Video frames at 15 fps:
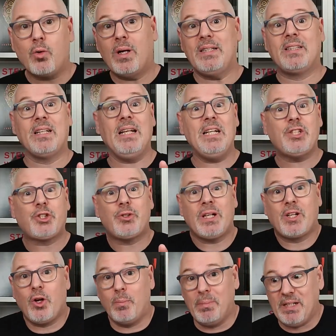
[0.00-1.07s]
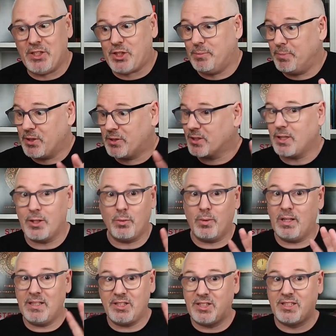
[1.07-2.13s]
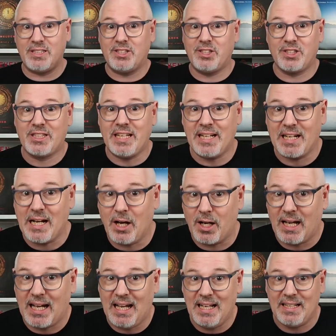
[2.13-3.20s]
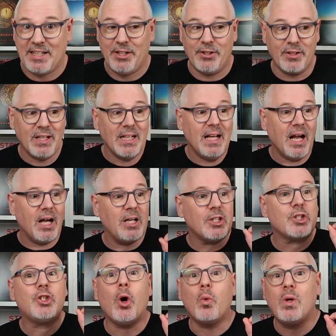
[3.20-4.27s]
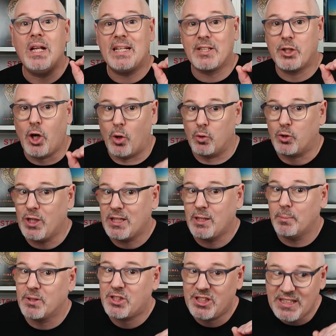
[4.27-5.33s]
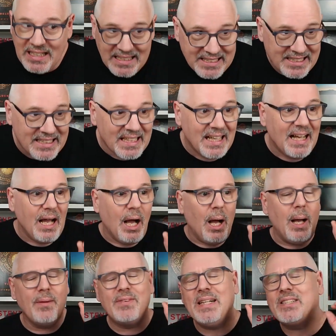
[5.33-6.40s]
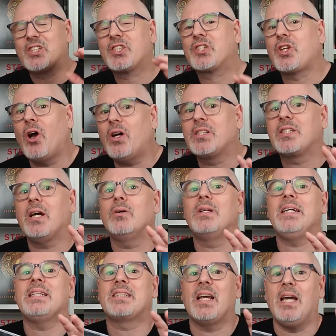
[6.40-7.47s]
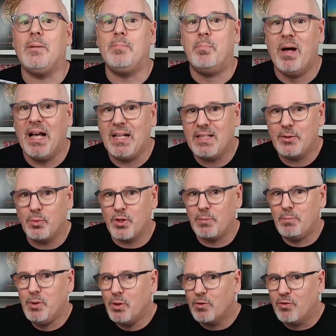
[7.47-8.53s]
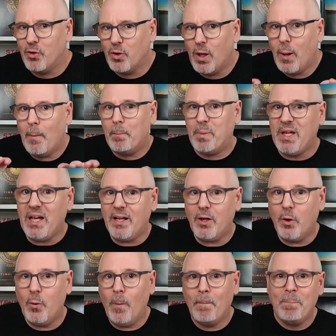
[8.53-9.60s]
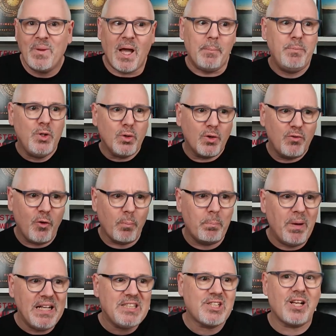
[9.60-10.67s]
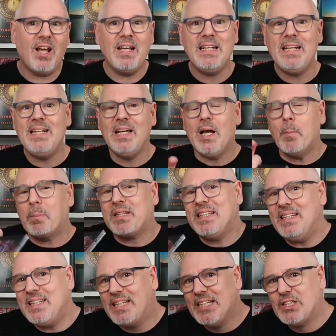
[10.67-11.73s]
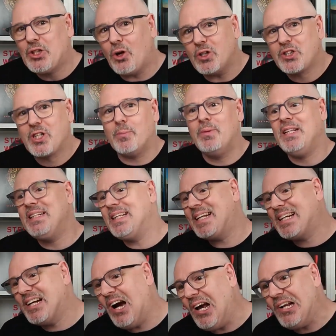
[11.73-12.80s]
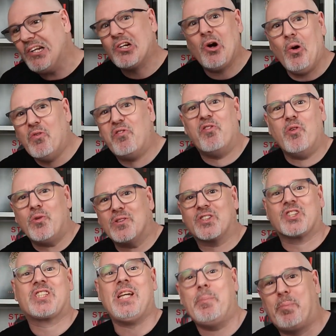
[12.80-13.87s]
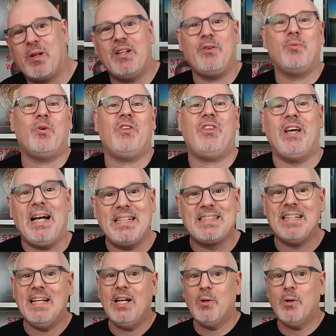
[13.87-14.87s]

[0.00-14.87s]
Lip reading: Alright, the last track I'll mention, because otherwise this is getting out of hand here, Don't Let Go, track number 6. That starts out as a ballad with beautiful piano, a beautiful bass line in, but then the guitars come in and they kind of go full Zeppelin with that,